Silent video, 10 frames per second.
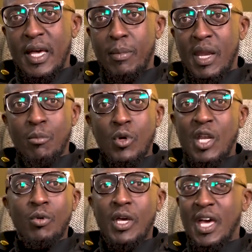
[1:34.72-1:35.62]
But I
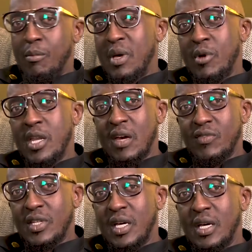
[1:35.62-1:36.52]
don't care. I'm running
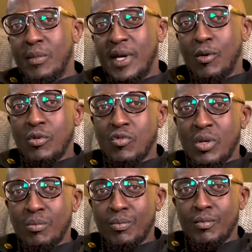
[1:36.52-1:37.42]
after my own
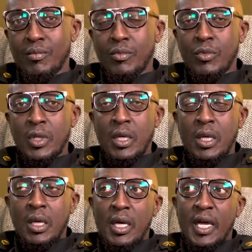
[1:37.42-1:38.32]
dream,
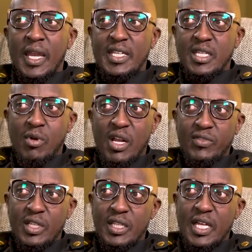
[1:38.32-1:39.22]
and as I run
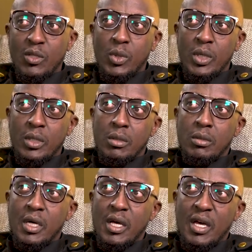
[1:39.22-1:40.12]
after the other
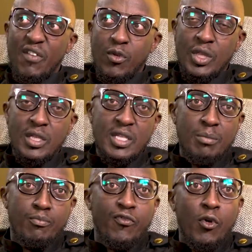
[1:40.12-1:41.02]
one, a few things are
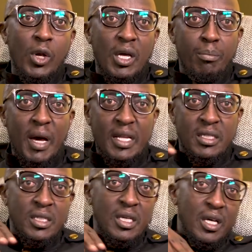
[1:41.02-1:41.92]
falling
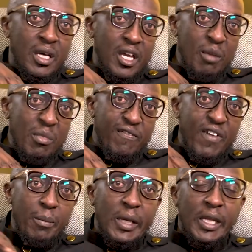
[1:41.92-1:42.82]
apart in my
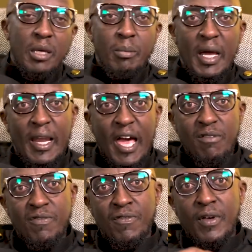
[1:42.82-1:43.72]
family, my
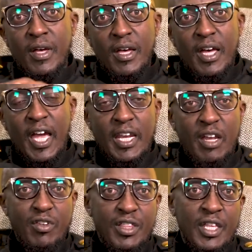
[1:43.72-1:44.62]
life, and
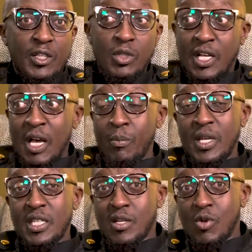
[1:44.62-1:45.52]
everything. So the
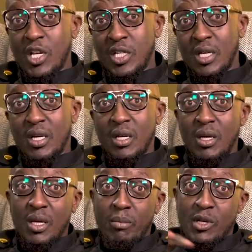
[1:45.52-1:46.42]
company is crashing.
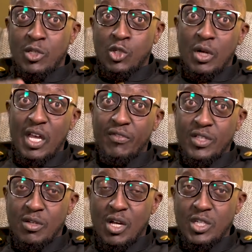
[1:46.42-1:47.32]
My social life is
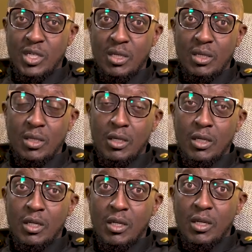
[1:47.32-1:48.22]
crashing. Whoa.
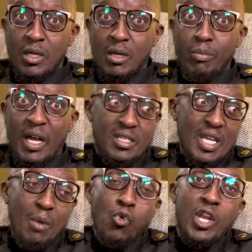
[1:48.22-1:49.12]
But
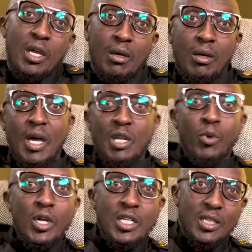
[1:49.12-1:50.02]
I'm winning at
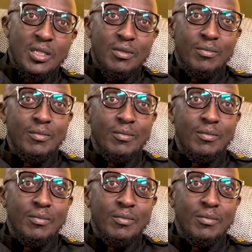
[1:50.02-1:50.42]
politics.